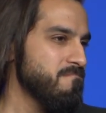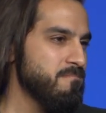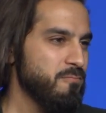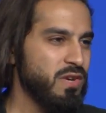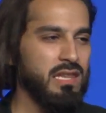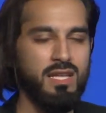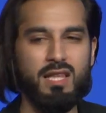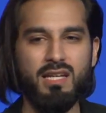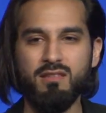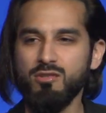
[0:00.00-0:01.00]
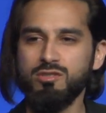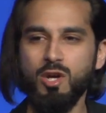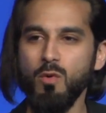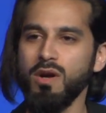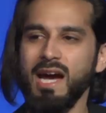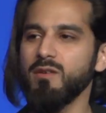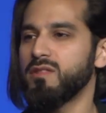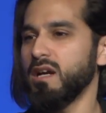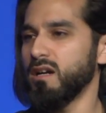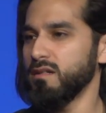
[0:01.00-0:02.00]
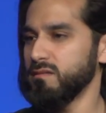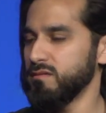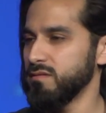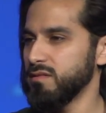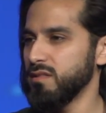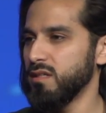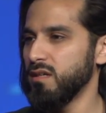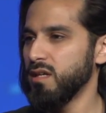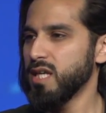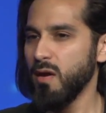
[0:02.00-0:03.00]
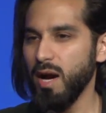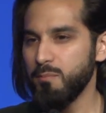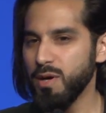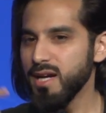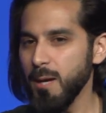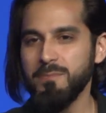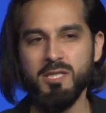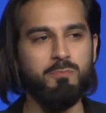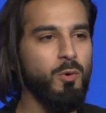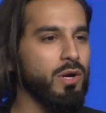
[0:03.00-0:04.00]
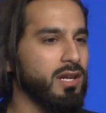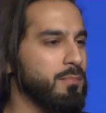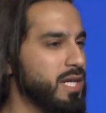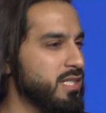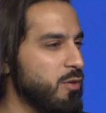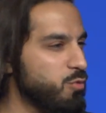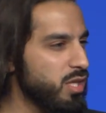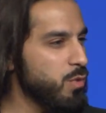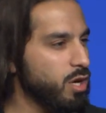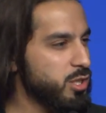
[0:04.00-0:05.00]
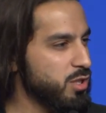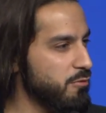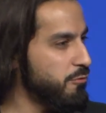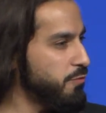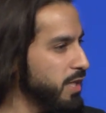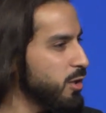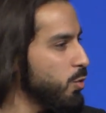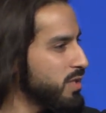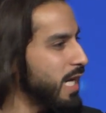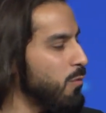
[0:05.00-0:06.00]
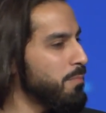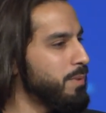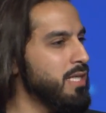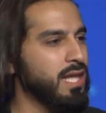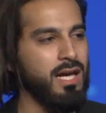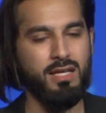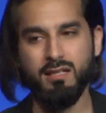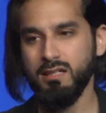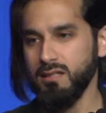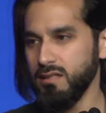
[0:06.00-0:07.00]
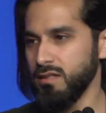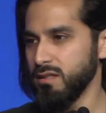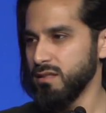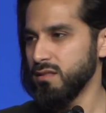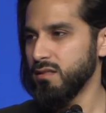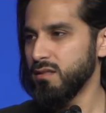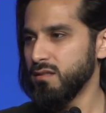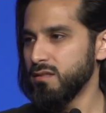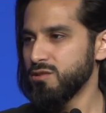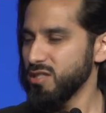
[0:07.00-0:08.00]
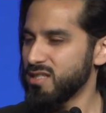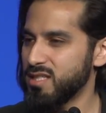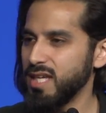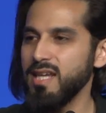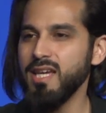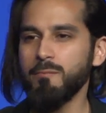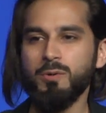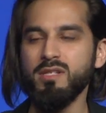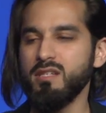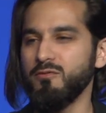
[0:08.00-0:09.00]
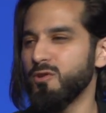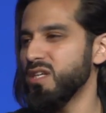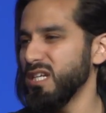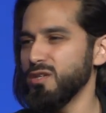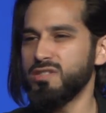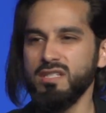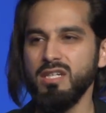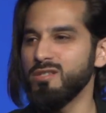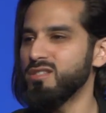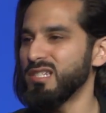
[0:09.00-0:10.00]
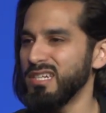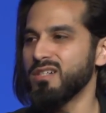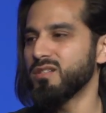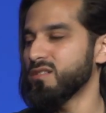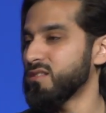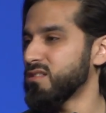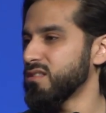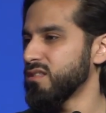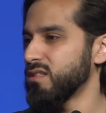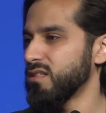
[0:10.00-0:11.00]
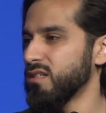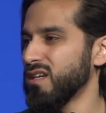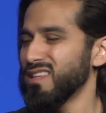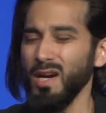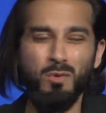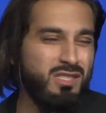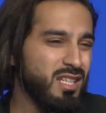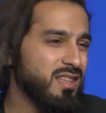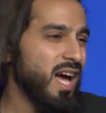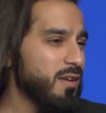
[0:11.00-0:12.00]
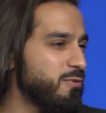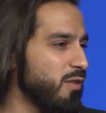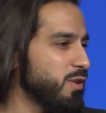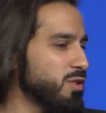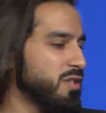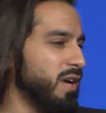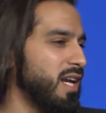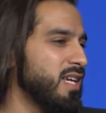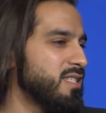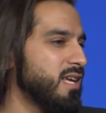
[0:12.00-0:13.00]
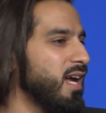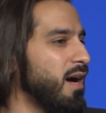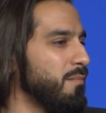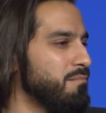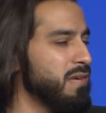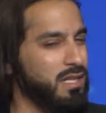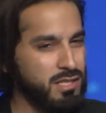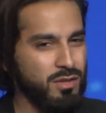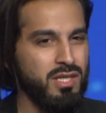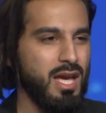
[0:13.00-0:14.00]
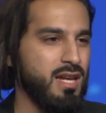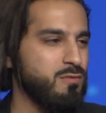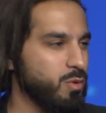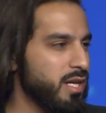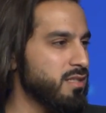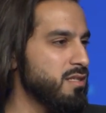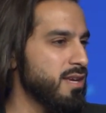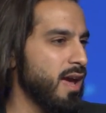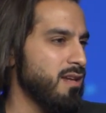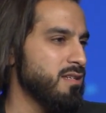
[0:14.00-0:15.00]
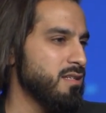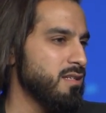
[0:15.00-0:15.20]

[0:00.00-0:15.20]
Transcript: feeling like there's no one out there. Now I bring up this point because I really want you to feel what that would be like. Just sitting in prison for years and years and years. That was the life of Yusuf alayhi salam until the end. We'll get to the end.